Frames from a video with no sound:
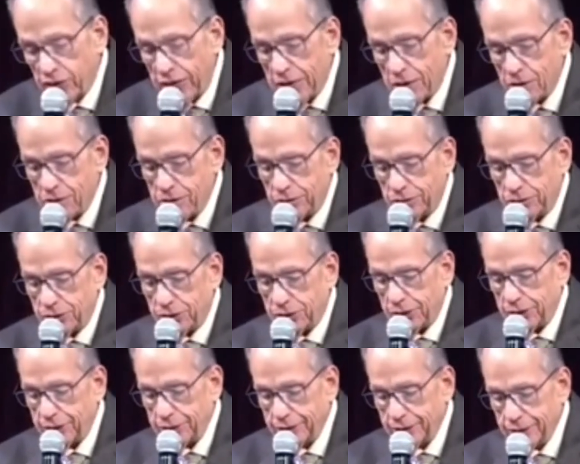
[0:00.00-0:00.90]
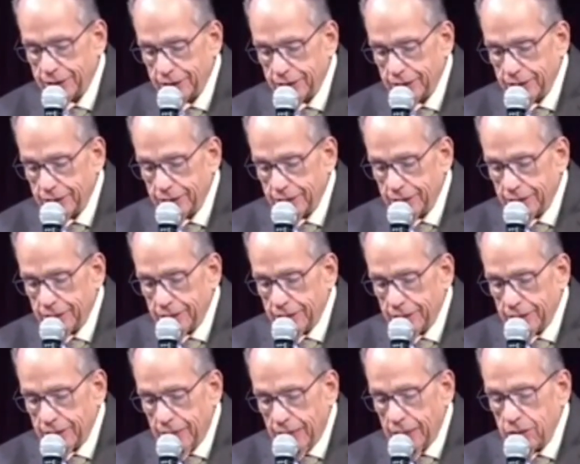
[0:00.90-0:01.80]
And you need to move forward.
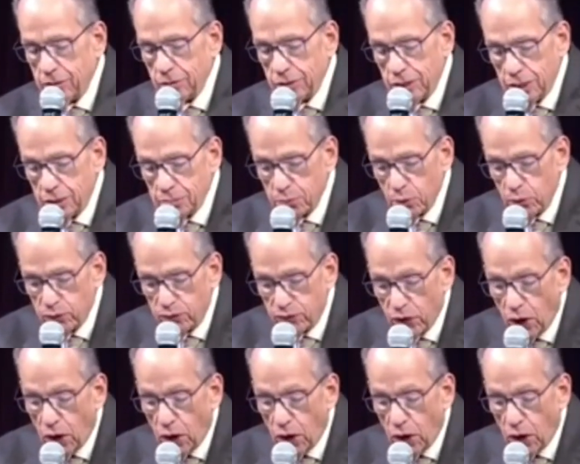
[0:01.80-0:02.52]
You